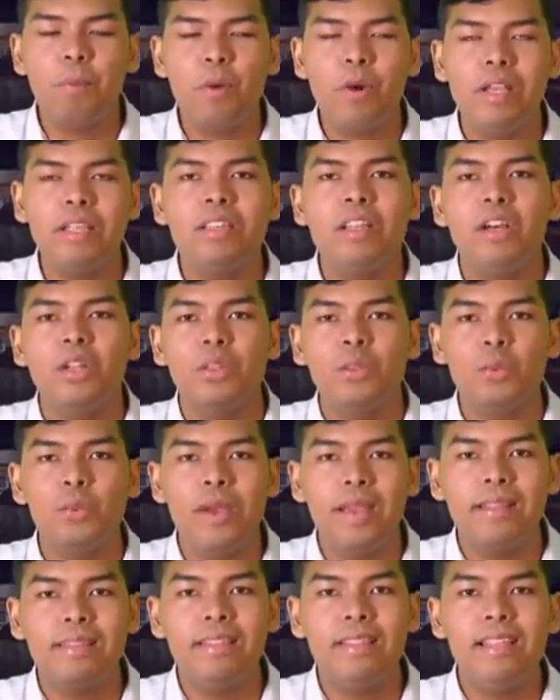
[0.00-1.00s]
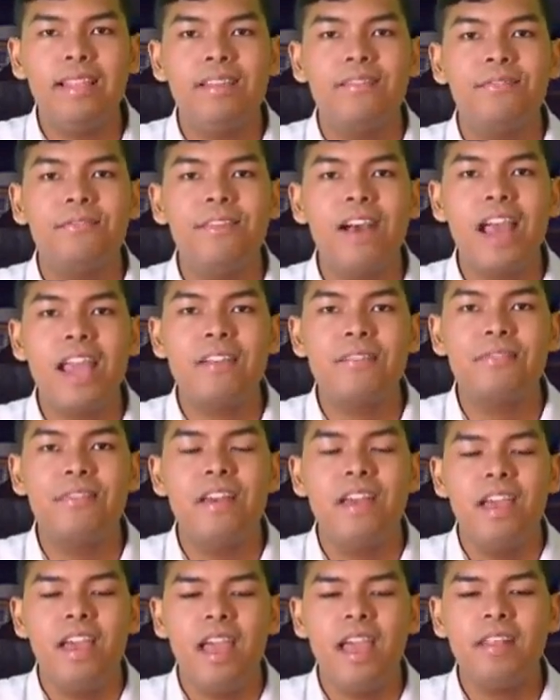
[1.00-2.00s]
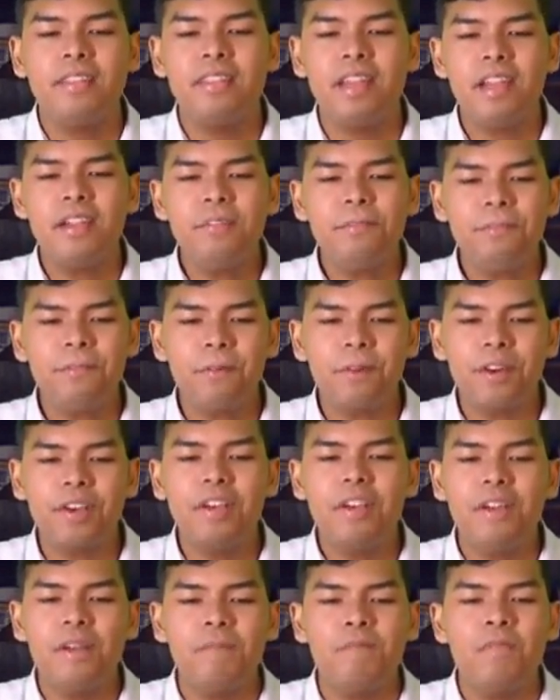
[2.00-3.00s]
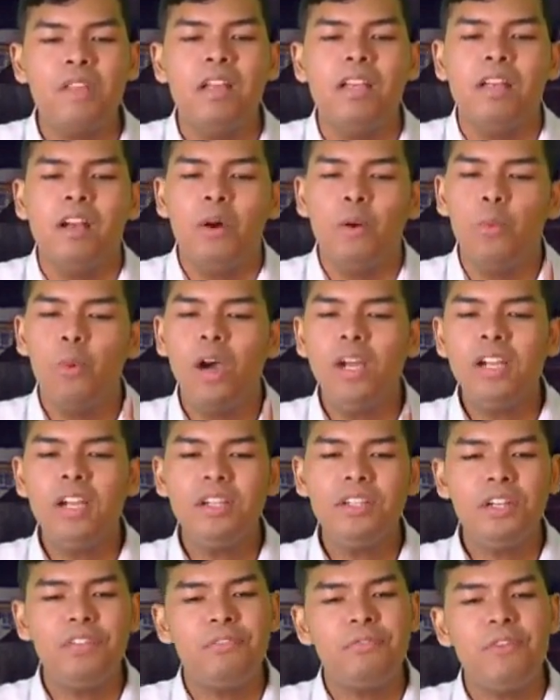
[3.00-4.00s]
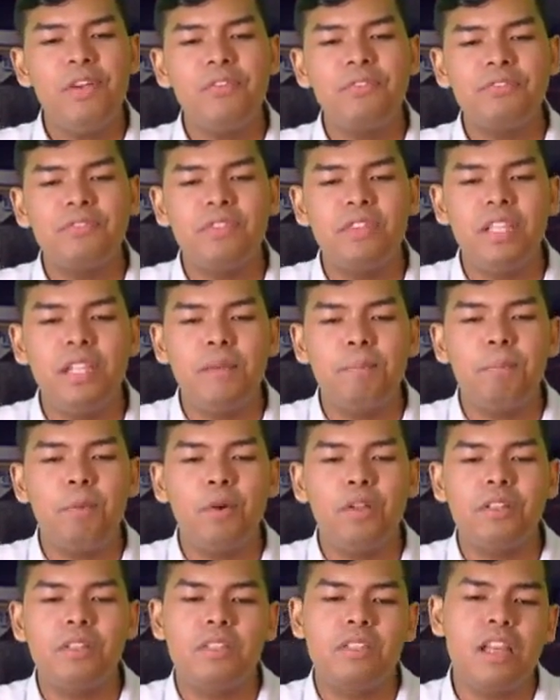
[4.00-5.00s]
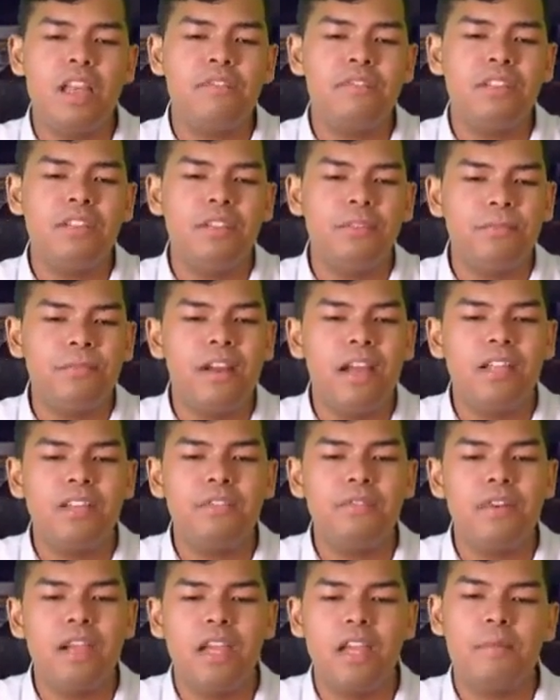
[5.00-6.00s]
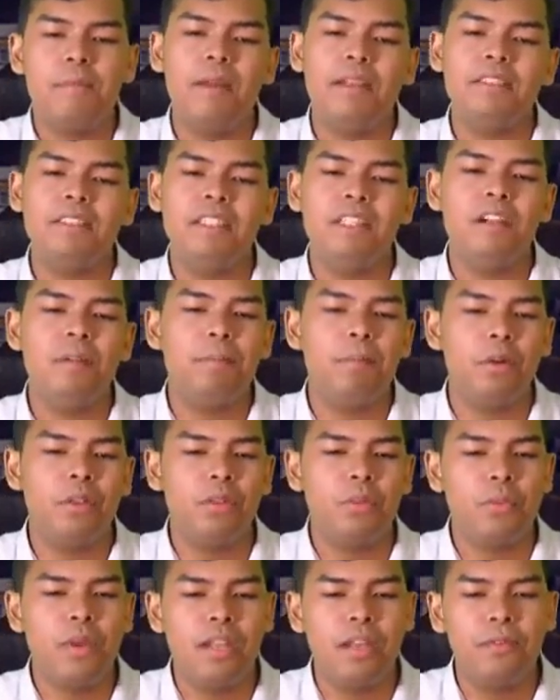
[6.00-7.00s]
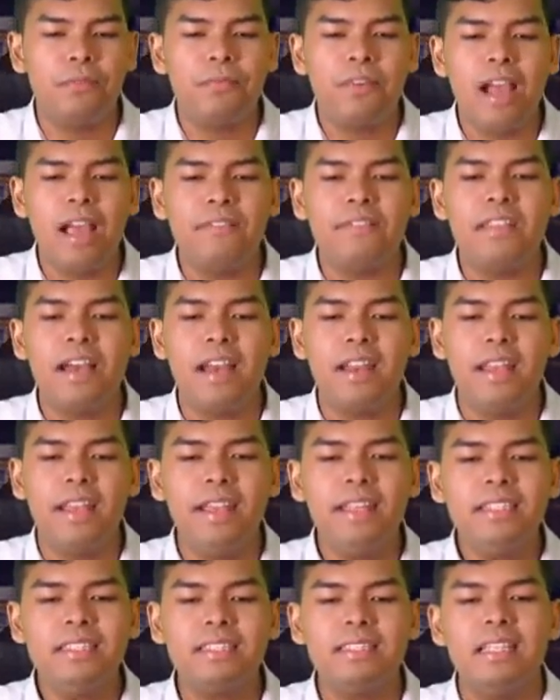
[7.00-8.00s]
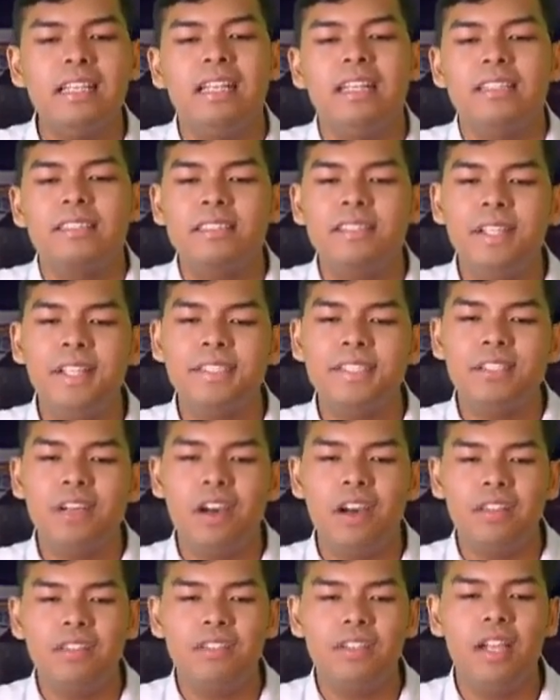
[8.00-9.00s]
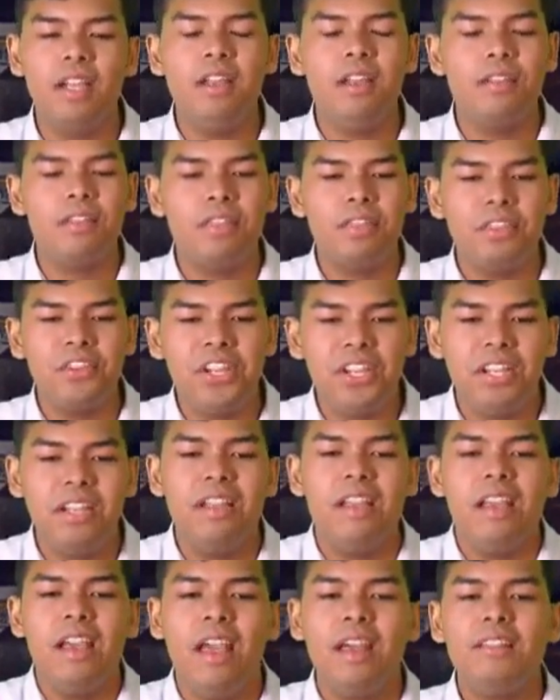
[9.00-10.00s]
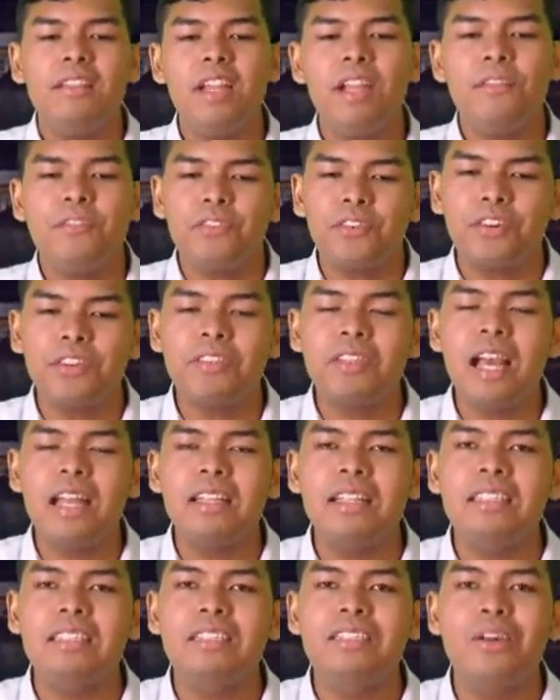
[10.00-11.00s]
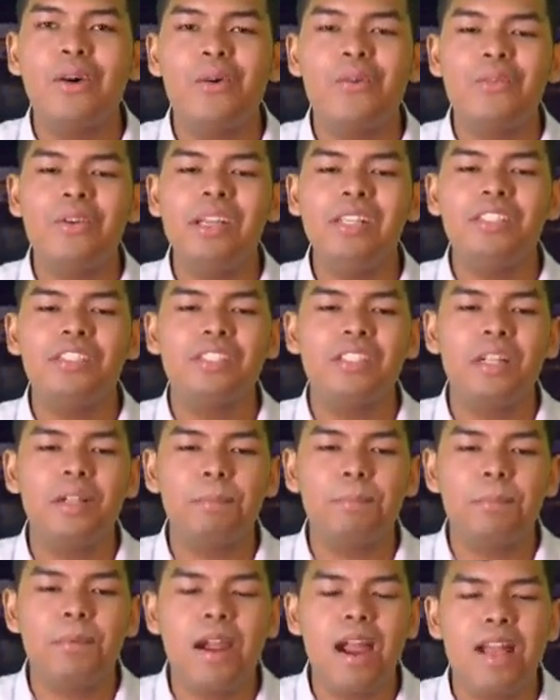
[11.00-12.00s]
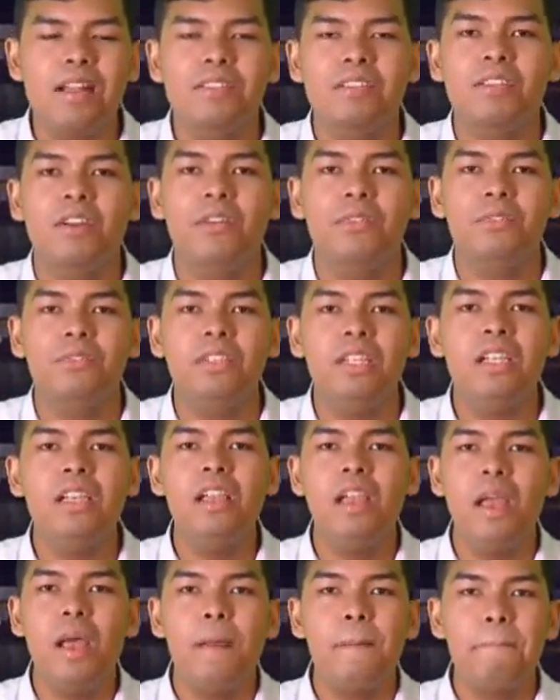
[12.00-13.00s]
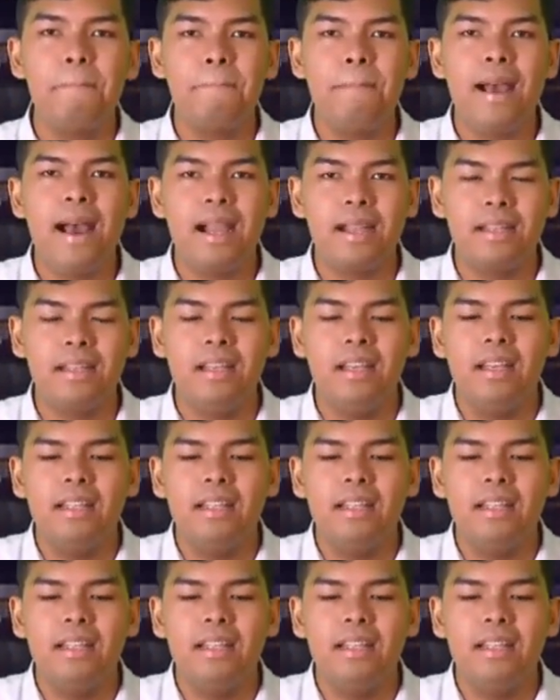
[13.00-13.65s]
point two five. And therefore, one hundred fifty point seven five divided by zero point two five, that is six hundred three. And therefore, that is the original price of the bag.